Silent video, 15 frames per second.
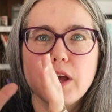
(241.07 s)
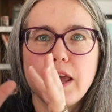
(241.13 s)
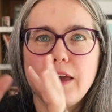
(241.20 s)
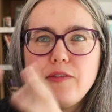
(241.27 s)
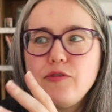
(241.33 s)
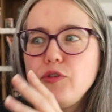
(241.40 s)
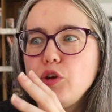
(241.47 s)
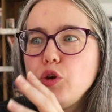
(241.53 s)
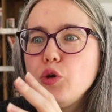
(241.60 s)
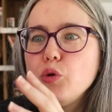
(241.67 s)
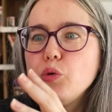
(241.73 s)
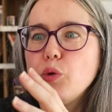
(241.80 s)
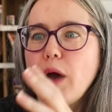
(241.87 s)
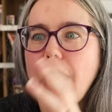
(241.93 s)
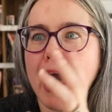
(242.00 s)
If
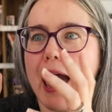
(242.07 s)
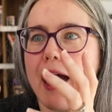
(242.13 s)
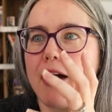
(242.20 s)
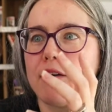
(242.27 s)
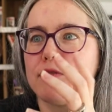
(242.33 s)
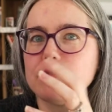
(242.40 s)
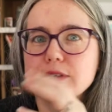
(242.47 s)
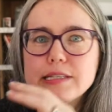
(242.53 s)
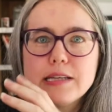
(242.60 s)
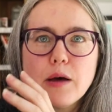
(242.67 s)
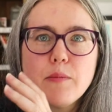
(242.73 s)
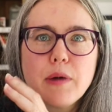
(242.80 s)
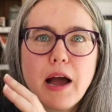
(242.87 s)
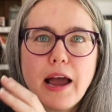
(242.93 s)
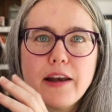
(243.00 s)
you have
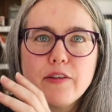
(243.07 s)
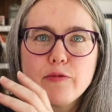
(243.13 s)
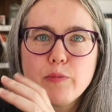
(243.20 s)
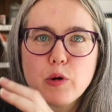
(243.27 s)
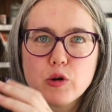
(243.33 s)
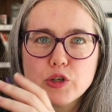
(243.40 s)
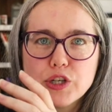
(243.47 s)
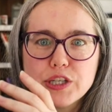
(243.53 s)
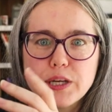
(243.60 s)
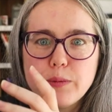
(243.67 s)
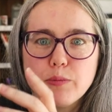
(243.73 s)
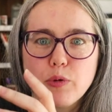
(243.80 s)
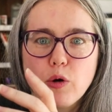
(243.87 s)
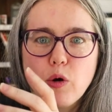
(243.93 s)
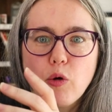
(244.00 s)
some kind of
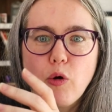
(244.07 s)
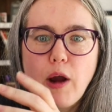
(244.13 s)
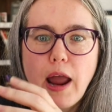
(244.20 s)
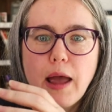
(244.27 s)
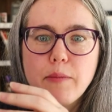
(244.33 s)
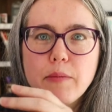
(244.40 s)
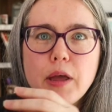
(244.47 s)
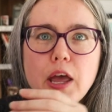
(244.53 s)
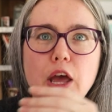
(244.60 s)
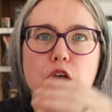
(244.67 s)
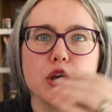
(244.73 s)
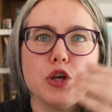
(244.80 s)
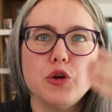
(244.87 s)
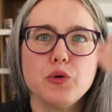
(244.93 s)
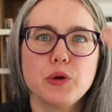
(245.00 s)
purchasing program,
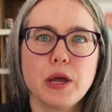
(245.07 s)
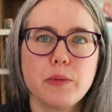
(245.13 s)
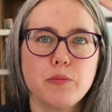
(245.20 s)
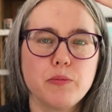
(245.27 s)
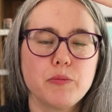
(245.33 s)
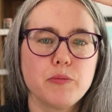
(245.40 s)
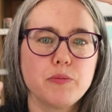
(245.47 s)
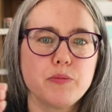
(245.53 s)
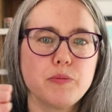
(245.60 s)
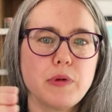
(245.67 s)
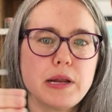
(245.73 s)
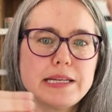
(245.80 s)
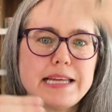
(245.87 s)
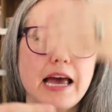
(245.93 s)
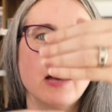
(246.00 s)
you can
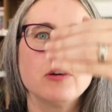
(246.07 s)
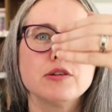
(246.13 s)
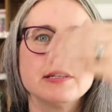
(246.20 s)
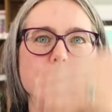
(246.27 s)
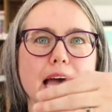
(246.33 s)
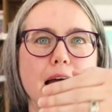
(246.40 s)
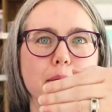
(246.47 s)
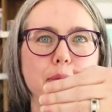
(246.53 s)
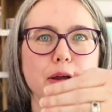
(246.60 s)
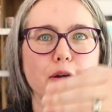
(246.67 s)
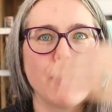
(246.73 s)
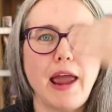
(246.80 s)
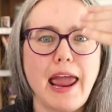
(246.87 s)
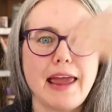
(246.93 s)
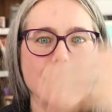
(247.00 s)
tell
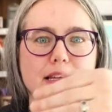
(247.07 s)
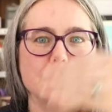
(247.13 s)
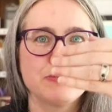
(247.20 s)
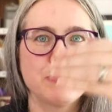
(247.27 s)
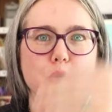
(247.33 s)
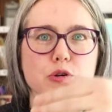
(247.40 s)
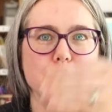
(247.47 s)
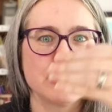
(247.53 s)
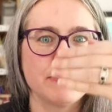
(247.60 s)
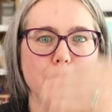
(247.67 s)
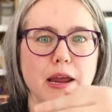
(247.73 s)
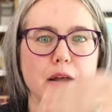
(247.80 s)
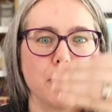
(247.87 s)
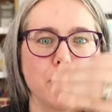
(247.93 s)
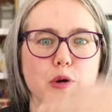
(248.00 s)
Zapier, hey, this person
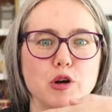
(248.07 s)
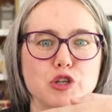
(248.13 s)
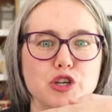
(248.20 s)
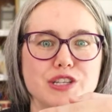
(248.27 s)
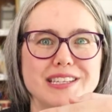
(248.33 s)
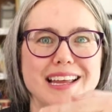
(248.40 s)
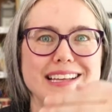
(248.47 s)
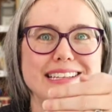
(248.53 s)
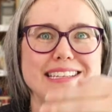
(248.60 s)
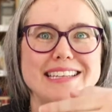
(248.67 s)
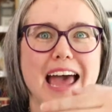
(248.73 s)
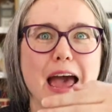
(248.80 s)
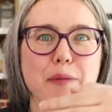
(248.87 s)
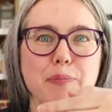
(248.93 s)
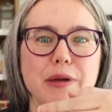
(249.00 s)
made a purchase. And
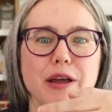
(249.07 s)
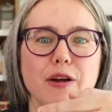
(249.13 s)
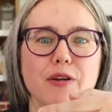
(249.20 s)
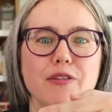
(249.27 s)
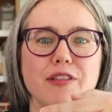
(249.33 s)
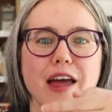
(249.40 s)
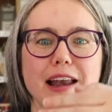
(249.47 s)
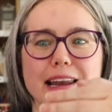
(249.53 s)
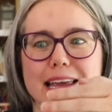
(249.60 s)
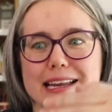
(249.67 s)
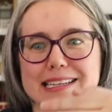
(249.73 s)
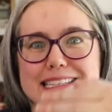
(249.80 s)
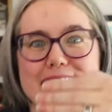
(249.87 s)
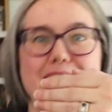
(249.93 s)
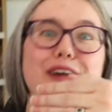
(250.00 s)
Zapier then
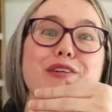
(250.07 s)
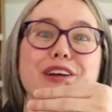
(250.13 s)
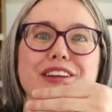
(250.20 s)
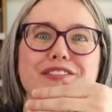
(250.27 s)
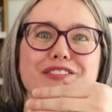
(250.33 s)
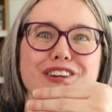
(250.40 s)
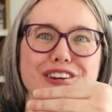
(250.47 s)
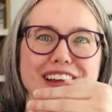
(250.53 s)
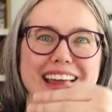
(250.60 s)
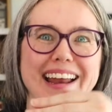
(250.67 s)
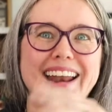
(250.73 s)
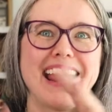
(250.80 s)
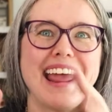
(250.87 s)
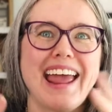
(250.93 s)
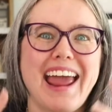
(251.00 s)
can tell ConvertKit,
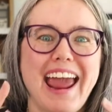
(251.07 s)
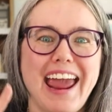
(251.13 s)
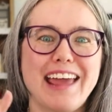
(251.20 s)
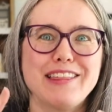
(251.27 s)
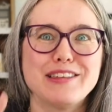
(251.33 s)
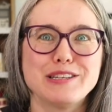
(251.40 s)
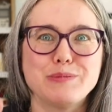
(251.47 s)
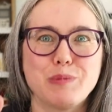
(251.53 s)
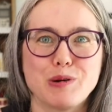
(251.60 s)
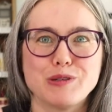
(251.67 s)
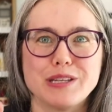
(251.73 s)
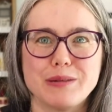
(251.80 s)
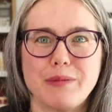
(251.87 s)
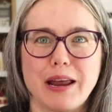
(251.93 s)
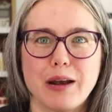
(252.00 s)
hey, this
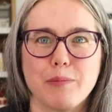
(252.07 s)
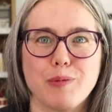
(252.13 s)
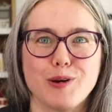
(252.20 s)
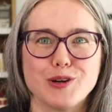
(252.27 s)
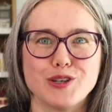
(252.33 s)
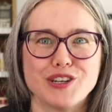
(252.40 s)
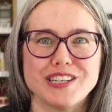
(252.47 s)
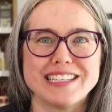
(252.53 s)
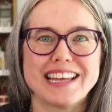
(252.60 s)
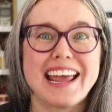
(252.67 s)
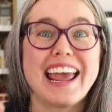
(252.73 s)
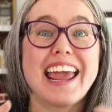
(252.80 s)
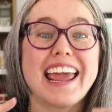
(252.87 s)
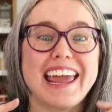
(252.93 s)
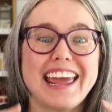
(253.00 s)
person made a purchase.
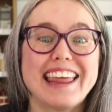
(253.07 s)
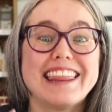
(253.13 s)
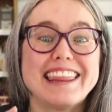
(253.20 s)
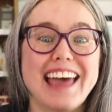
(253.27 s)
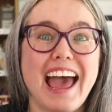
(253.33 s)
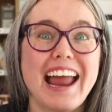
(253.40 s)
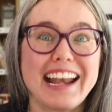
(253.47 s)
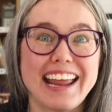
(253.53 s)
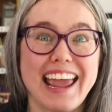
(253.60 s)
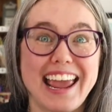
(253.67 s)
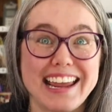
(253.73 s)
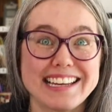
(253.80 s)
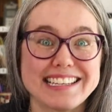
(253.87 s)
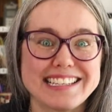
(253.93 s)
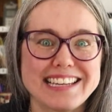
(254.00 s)
In that
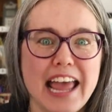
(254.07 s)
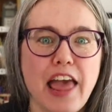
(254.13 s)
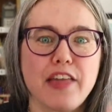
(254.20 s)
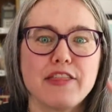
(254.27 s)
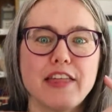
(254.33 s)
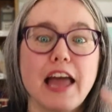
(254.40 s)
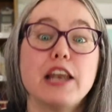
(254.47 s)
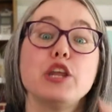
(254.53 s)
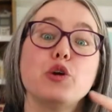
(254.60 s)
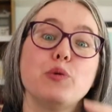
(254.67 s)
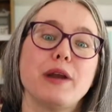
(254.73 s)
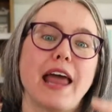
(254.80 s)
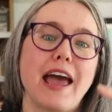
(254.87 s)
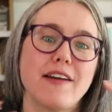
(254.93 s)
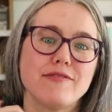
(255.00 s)
case, then you
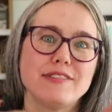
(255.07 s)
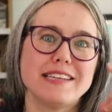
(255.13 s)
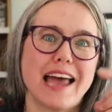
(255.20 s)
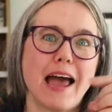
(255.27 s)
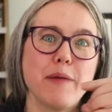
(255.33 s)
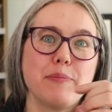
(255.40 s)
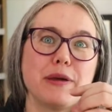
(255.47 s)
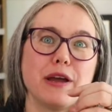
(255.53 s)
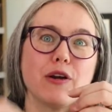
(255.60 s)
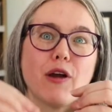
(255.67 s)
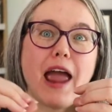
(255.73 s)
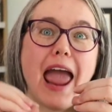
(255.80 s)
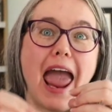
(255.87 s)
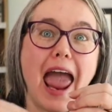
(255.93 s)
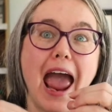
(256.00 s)
would have
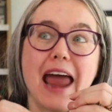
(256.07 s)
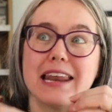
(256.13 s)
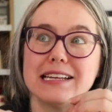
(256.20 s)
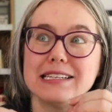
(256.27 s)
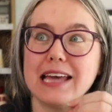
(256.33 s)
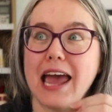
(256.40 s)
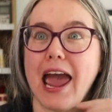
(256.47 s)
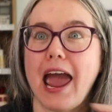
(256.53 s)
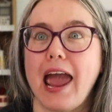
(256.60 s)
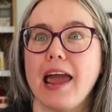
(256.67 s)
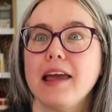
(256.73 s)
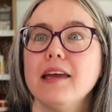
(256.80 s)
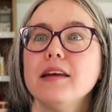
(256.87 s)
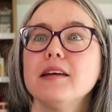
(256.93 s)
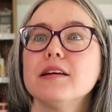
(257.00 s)
Zapier add a
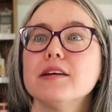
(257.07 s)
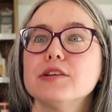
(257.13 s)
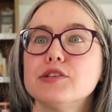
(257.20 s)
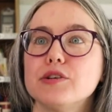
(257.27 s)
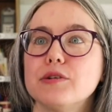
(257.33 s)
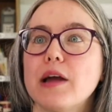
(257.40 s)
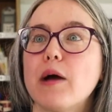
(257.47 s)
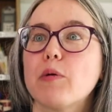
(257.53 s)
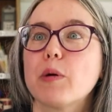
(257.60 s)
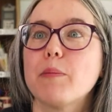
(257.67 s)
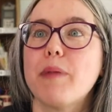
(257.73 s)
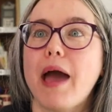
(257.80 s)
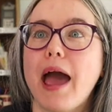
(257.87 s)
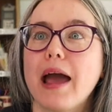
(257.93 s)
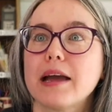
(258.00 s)
tag. So now we're
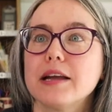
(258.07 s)
back